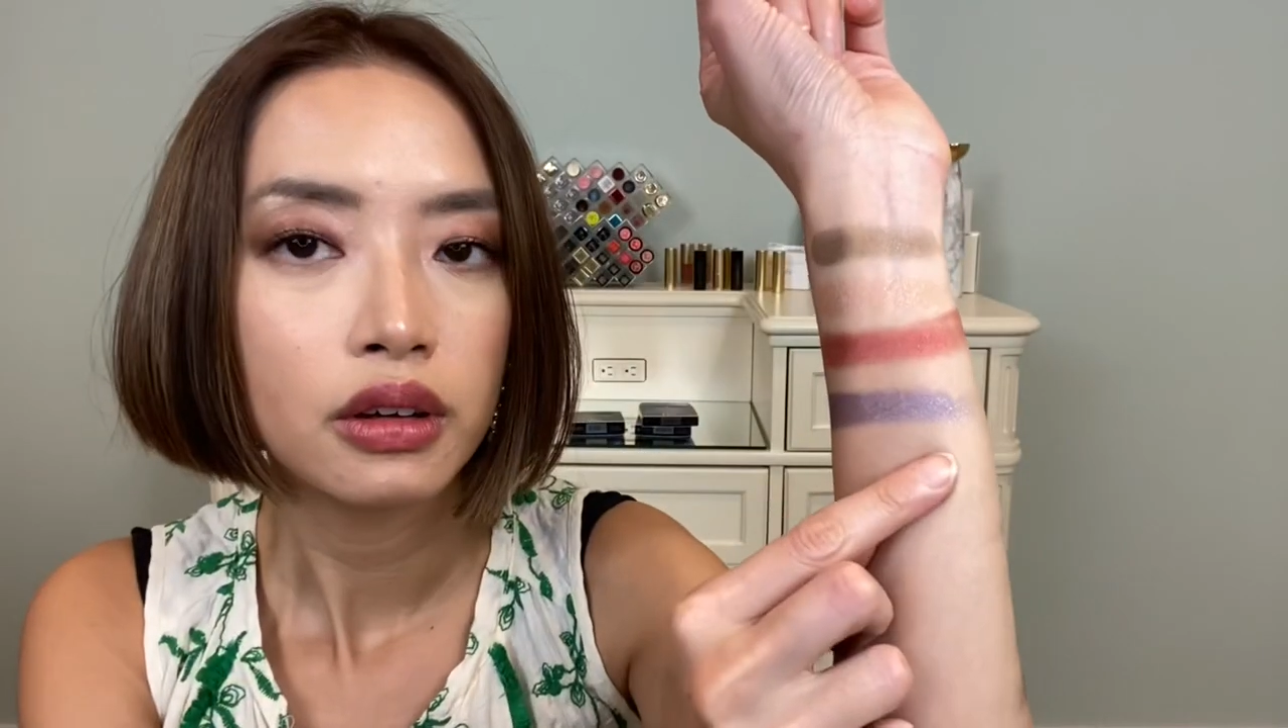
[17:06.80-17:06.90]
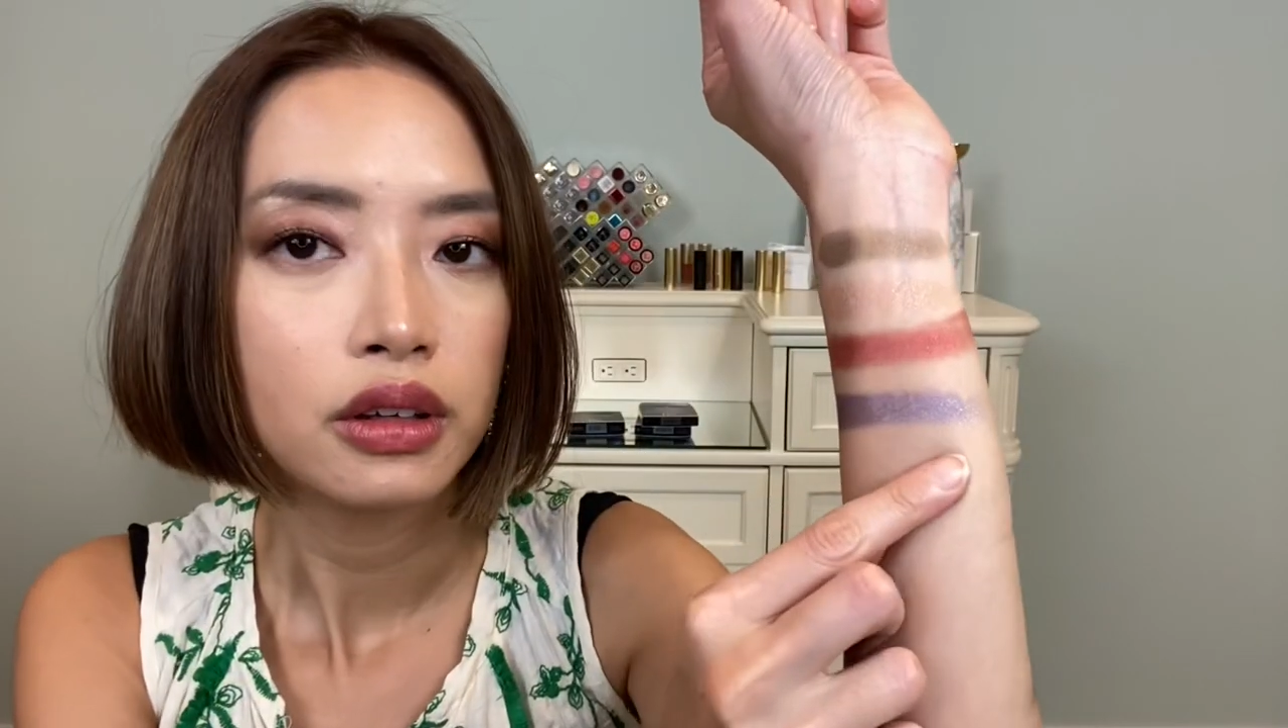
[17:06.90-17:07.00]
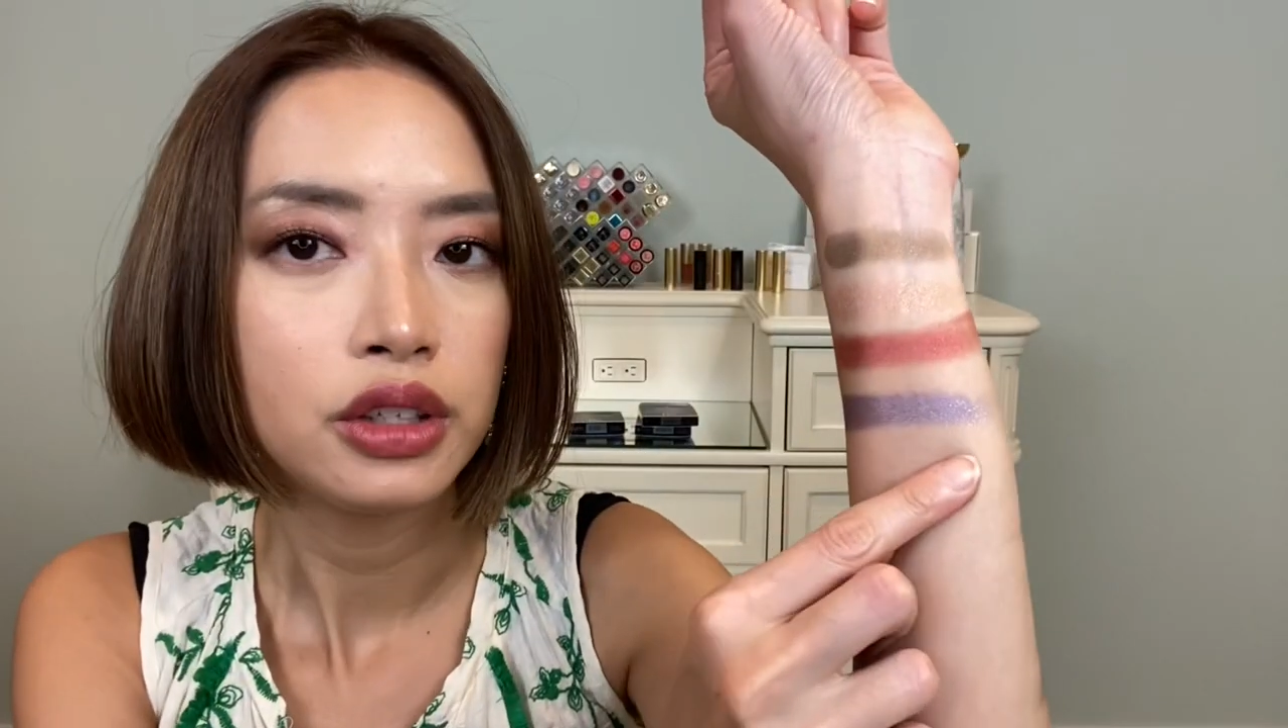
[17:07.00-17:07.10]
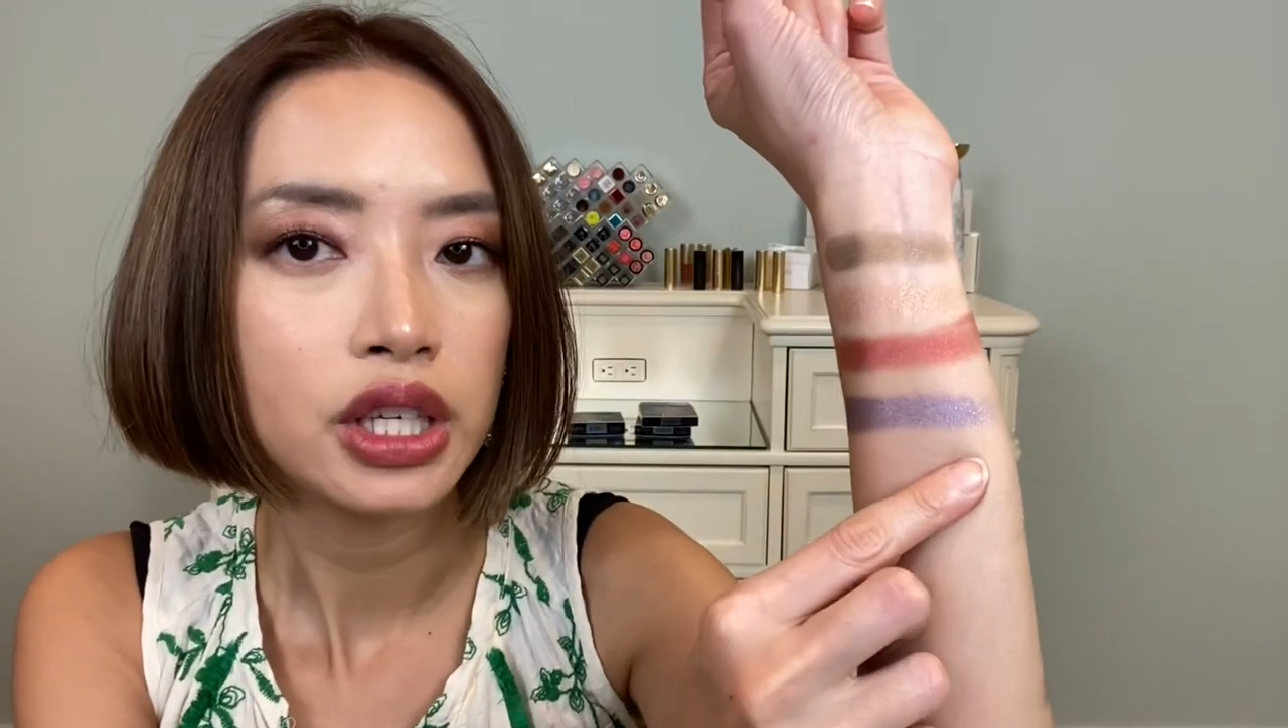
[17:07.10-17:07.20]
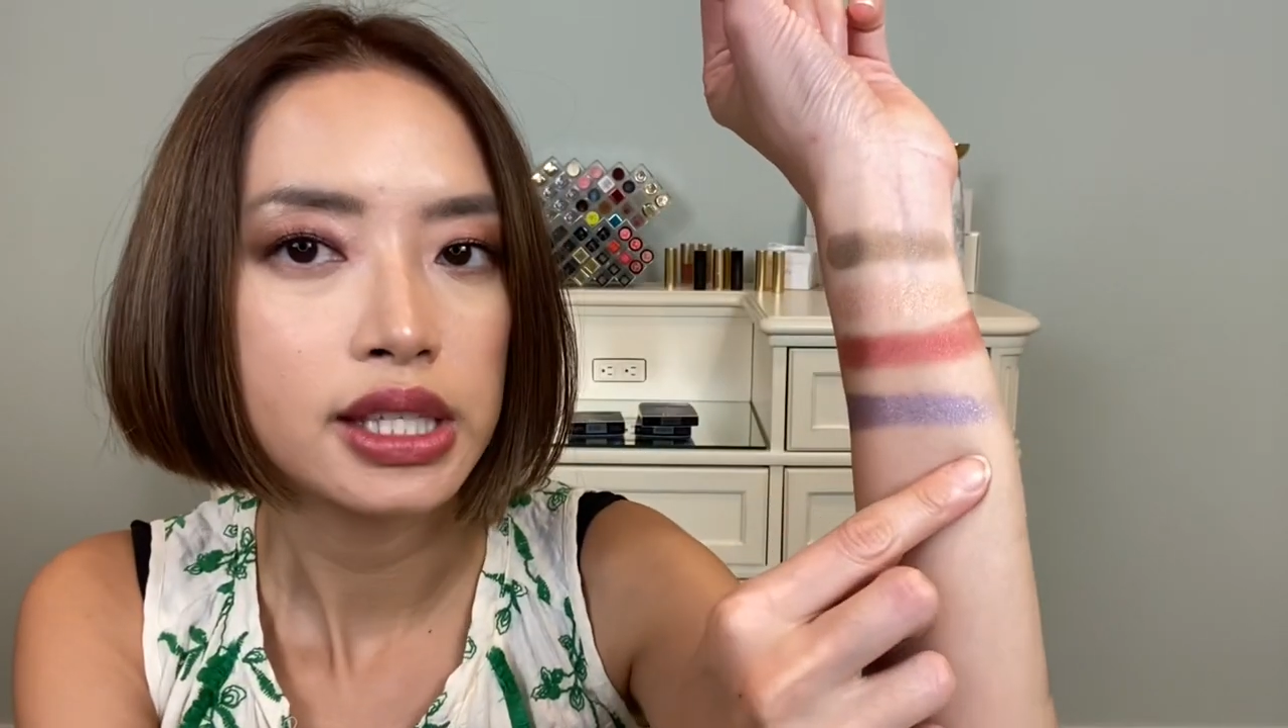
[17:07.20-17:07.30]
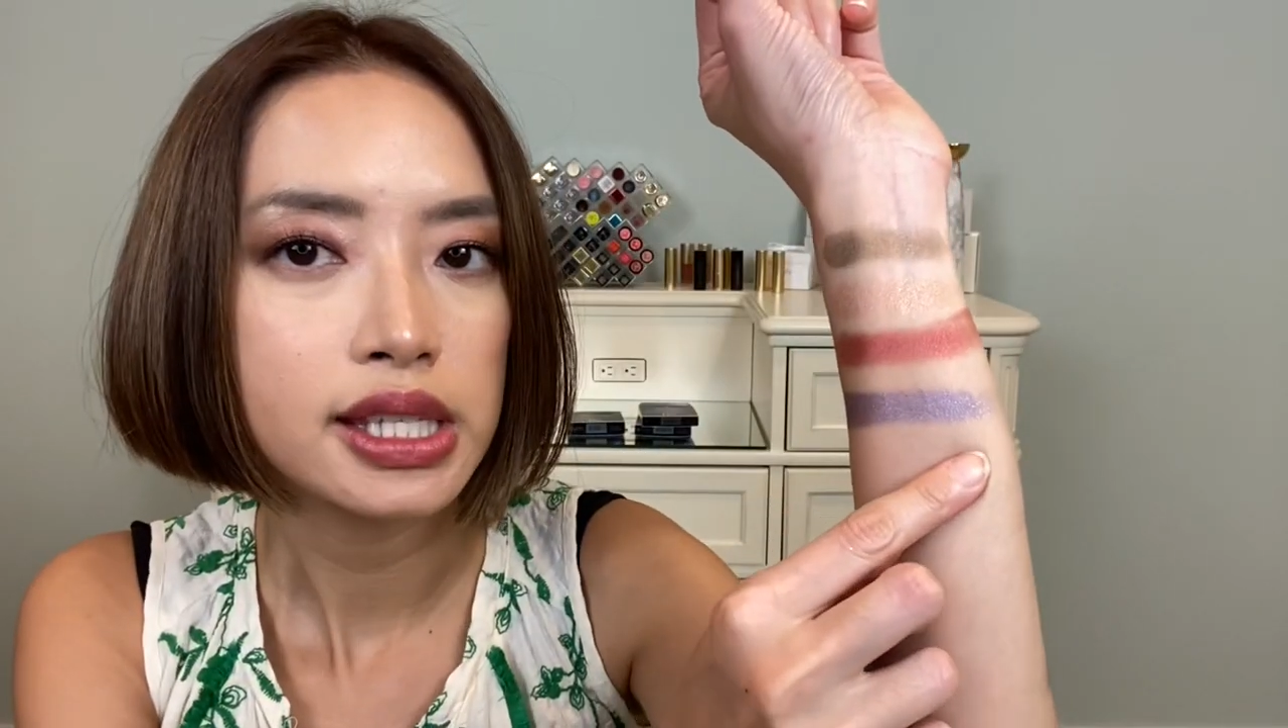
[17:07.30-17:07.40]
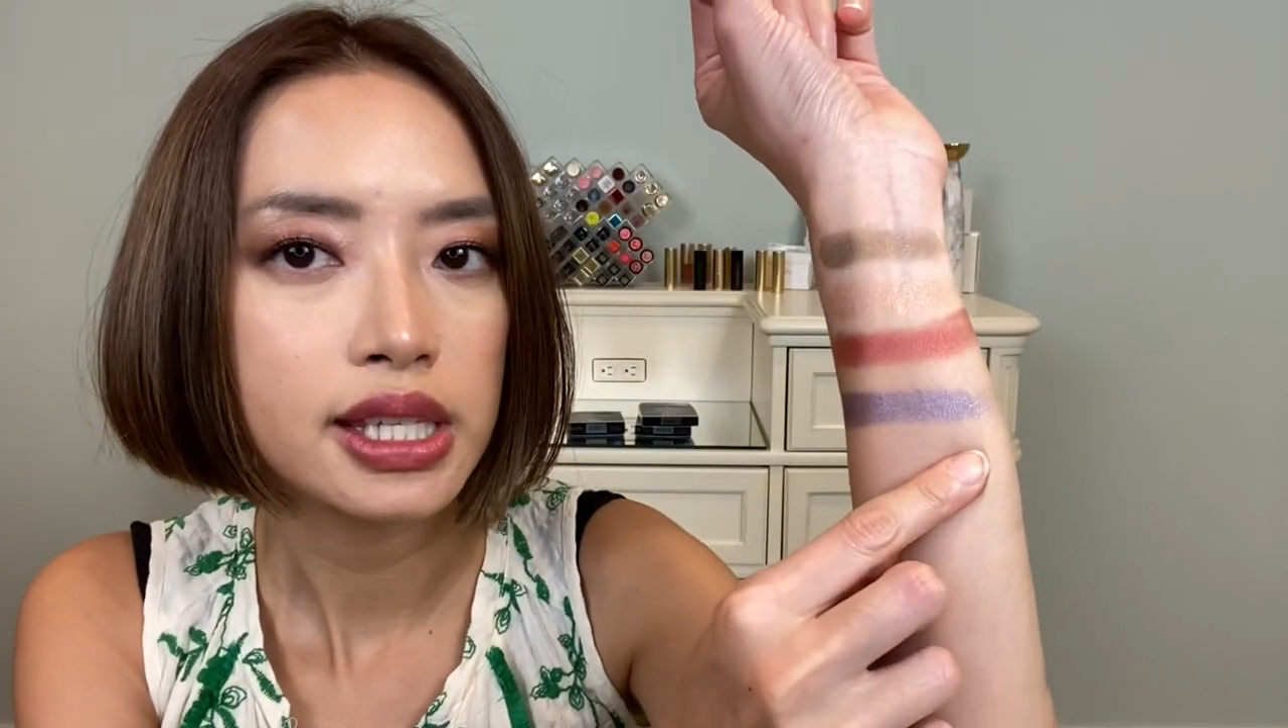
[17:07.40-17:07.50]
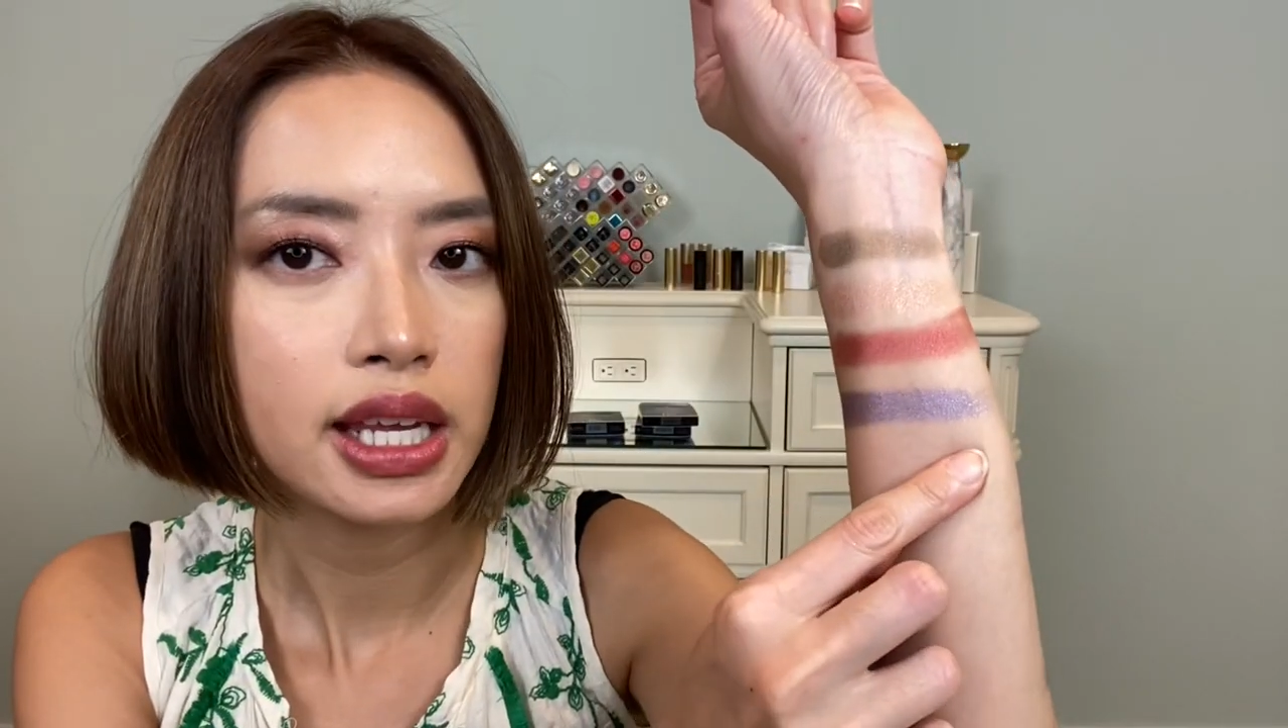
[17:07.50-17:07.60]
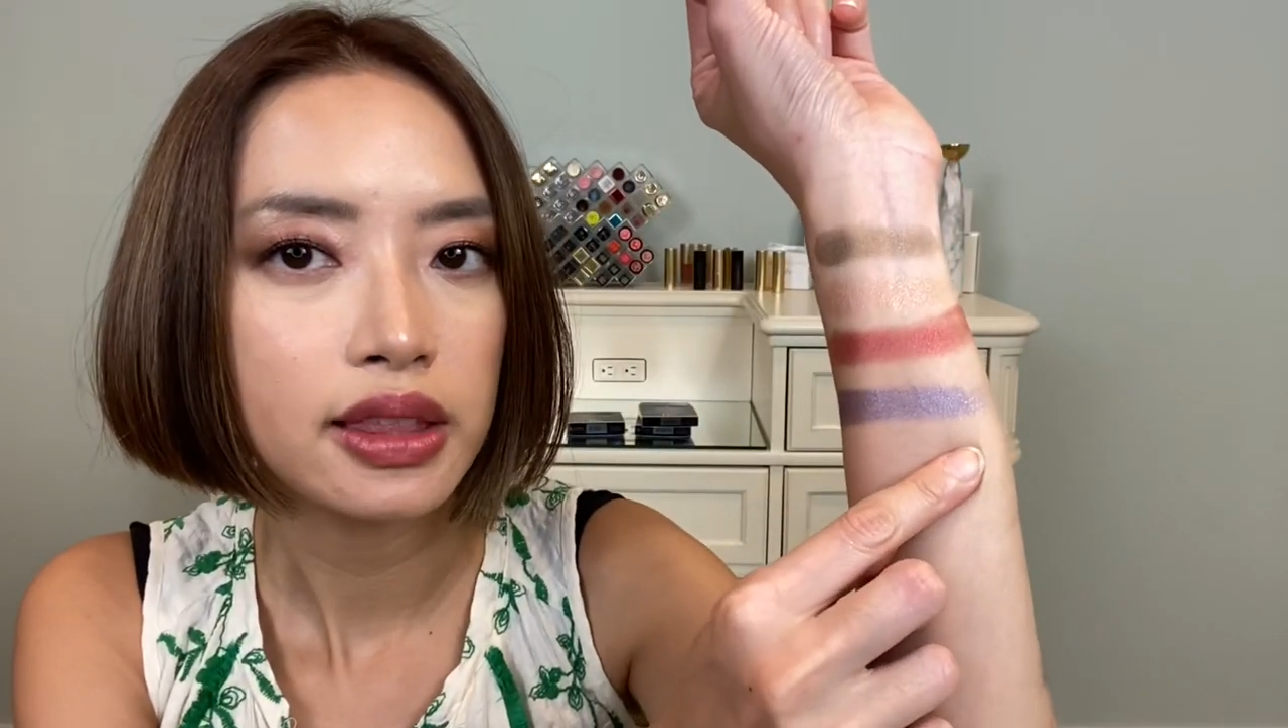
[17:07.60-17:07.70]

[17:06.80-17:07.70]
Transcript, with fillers: And you can see